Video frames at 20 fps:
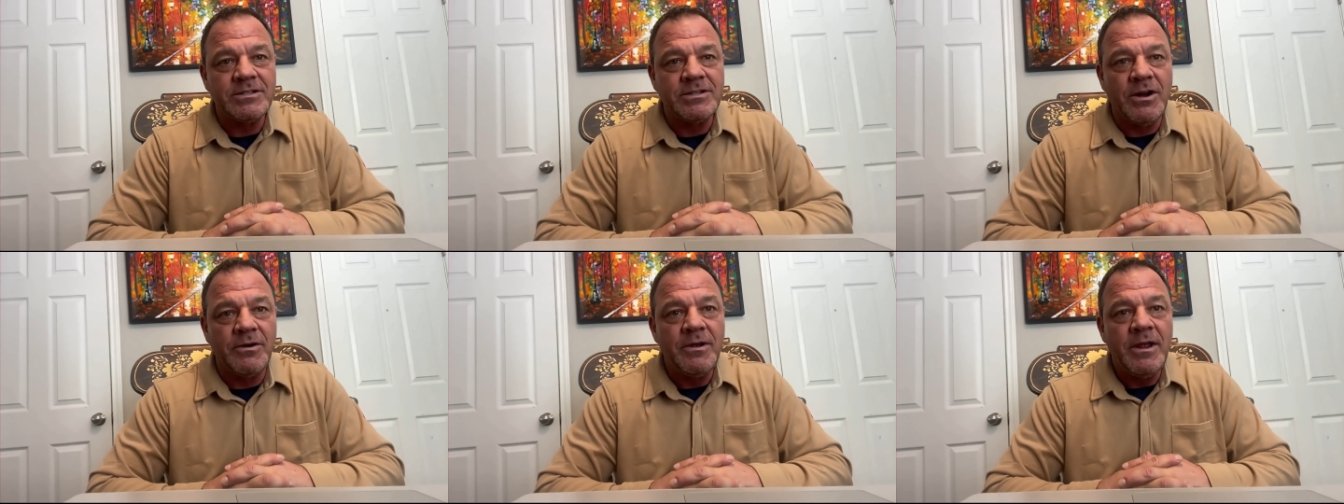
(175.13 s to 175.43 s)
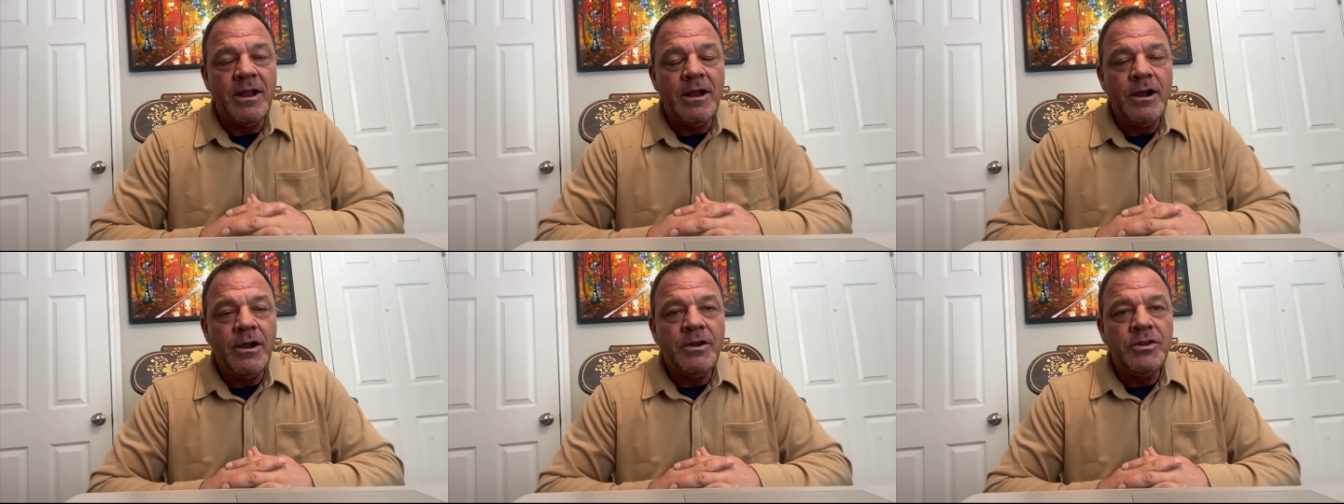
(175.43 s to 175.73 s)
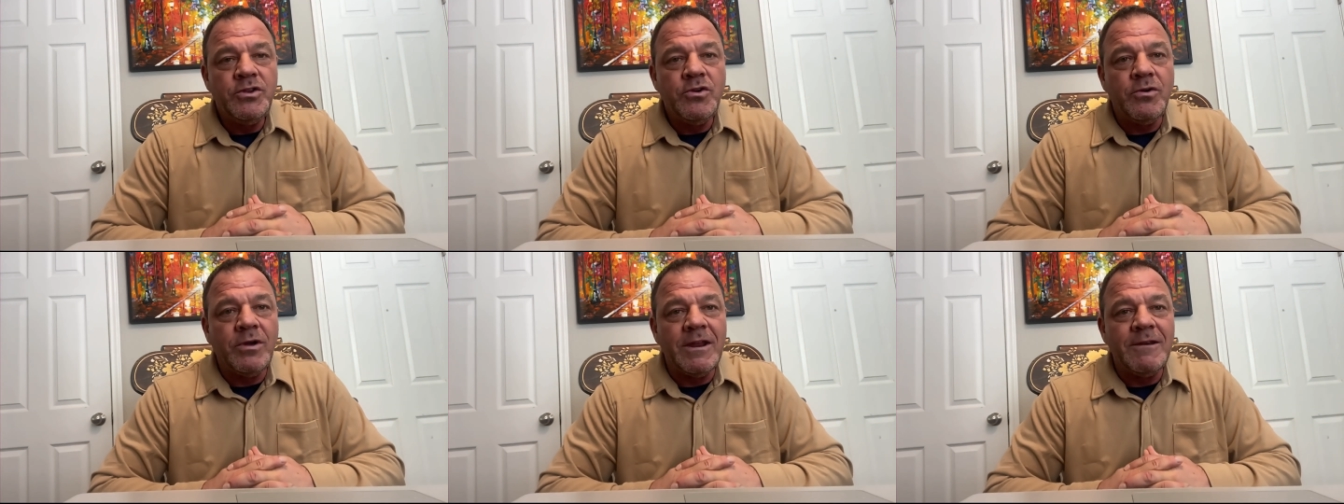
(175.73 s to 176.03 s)
So
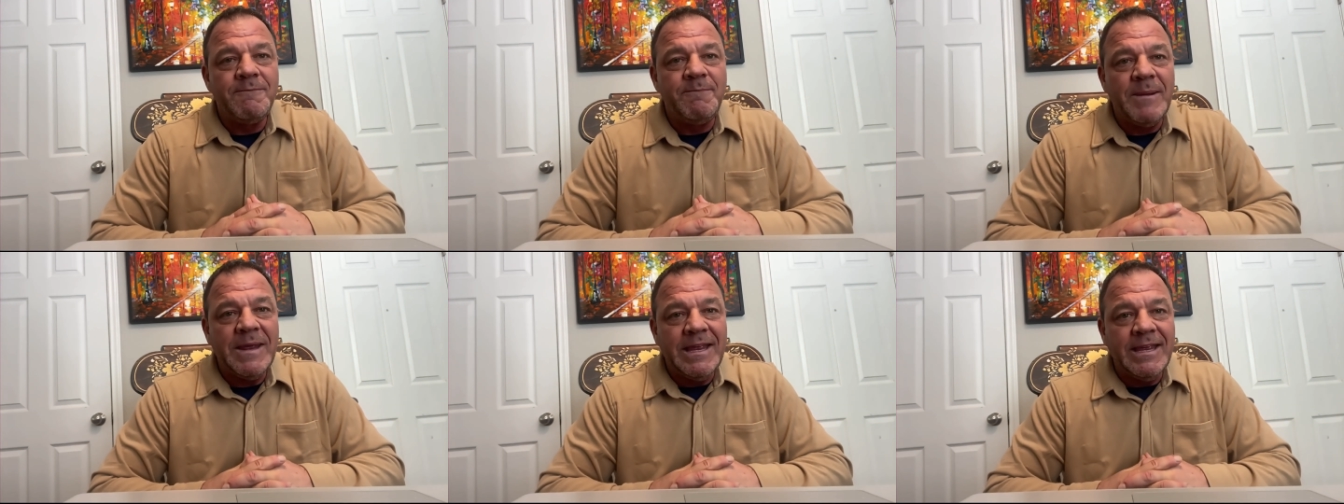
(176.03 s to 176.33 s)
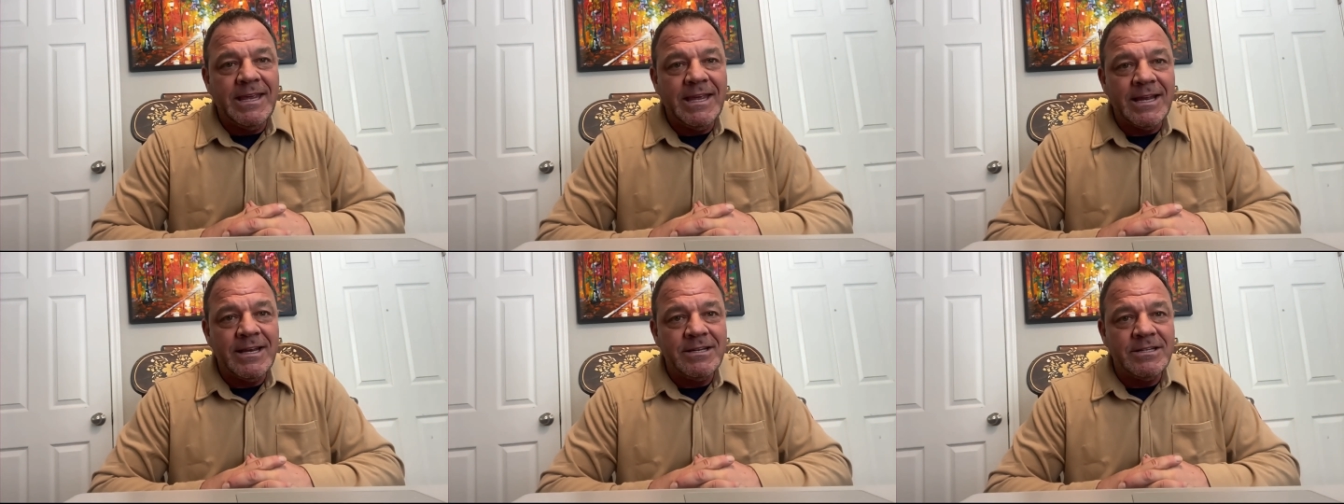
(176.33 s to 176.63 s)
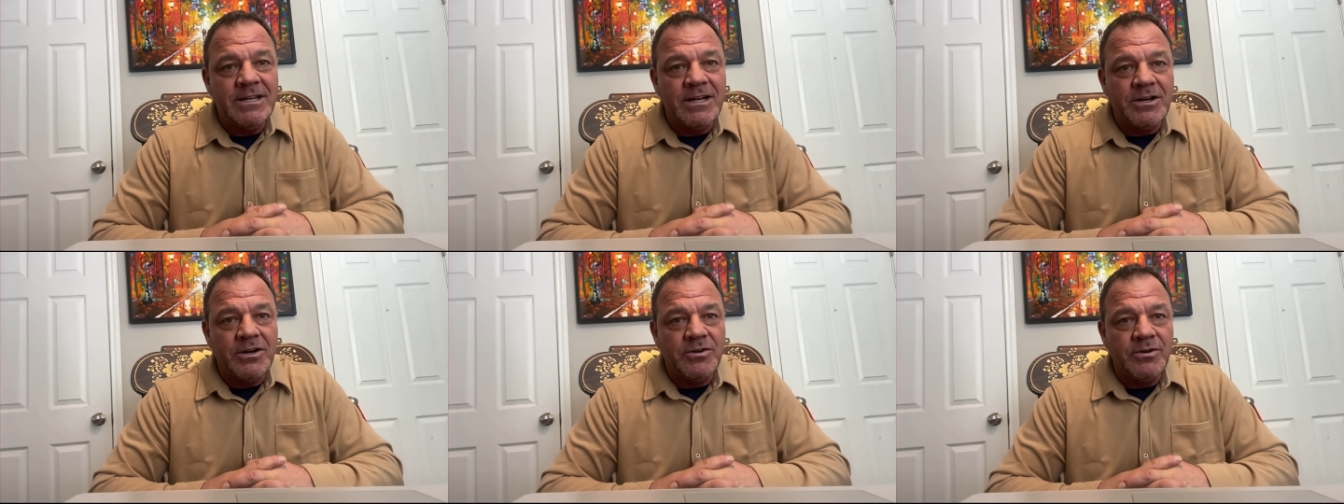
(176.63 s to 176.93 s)
you can begin
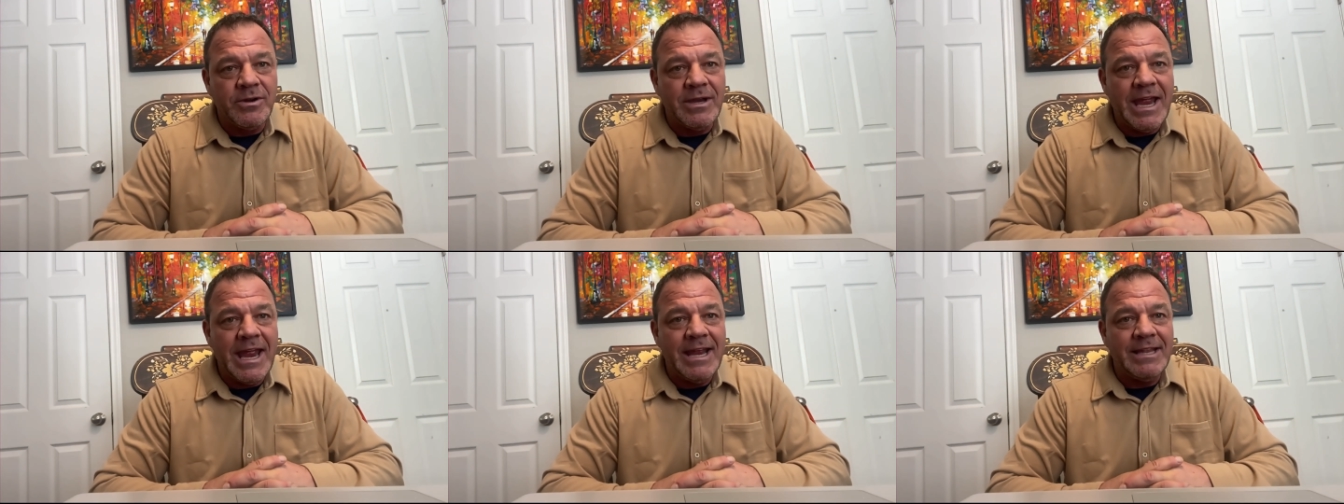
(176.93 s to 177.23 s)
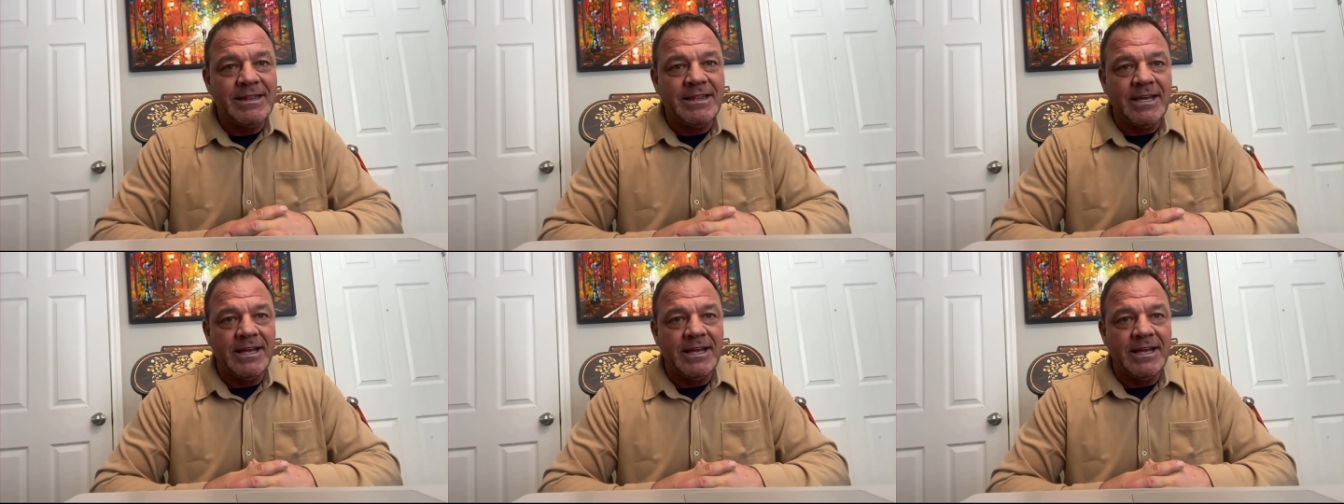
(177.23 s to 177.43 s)
to create